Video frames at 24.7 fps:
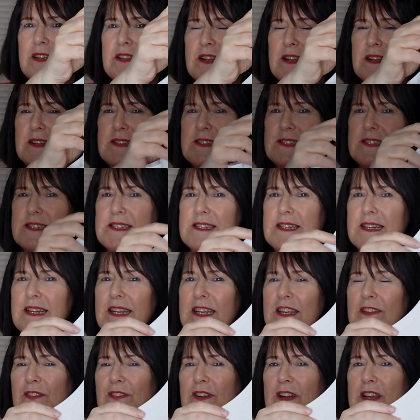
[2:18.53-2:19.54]
It's
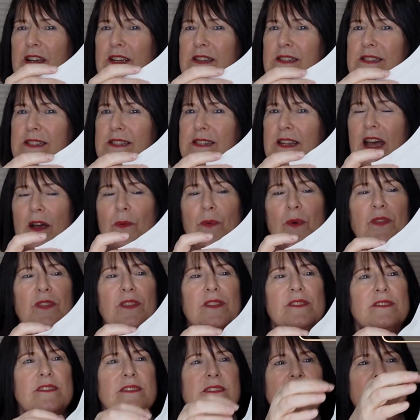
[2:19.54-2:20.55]
sleeveless with
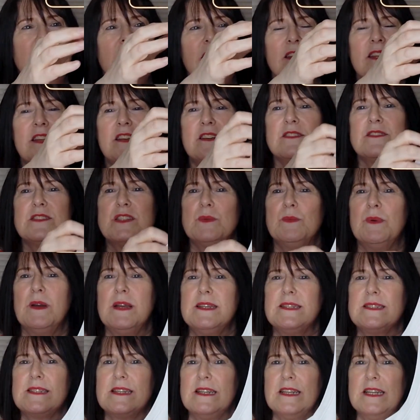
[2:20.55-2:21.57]
slightly cutaway
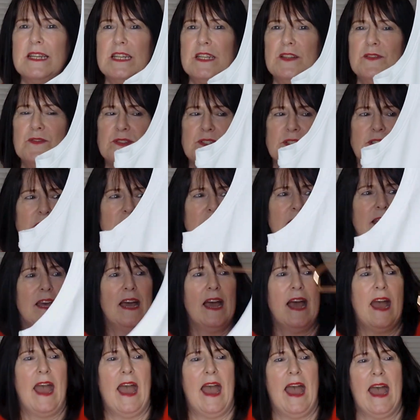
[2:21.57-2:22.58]
sleeves
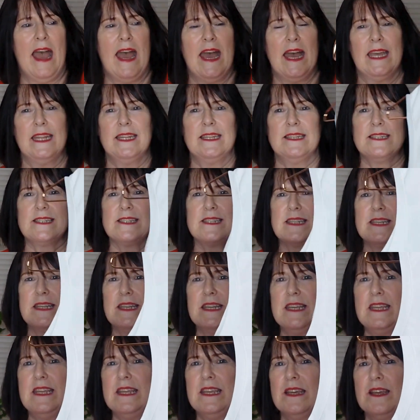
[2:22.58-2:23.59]
and
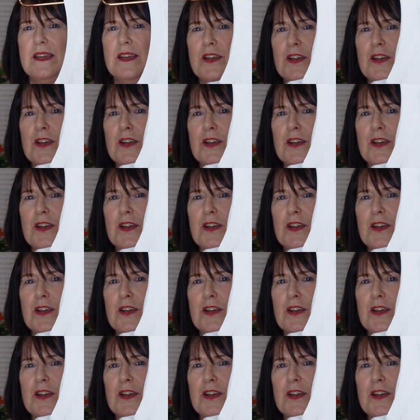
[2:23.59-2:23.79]
the